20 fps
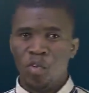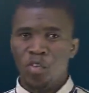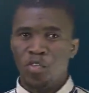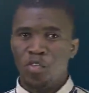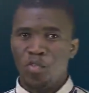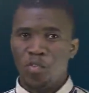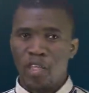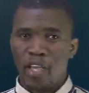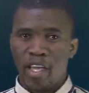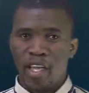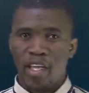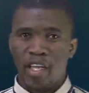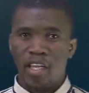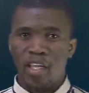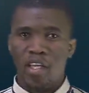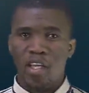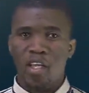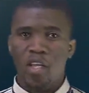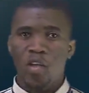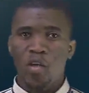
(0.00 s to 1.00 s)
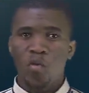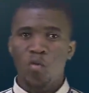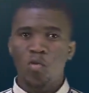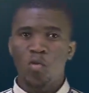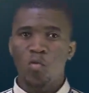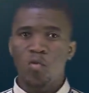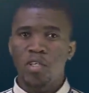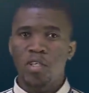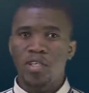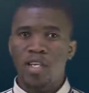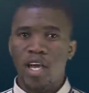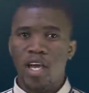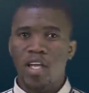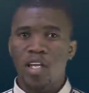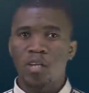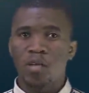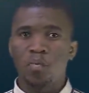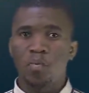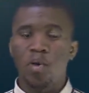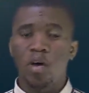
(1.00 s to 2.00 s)
Today we will learn
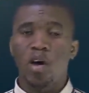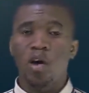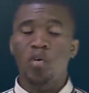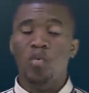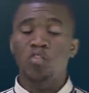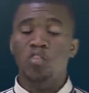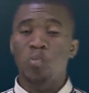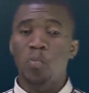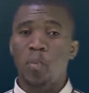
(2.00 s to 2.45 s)
about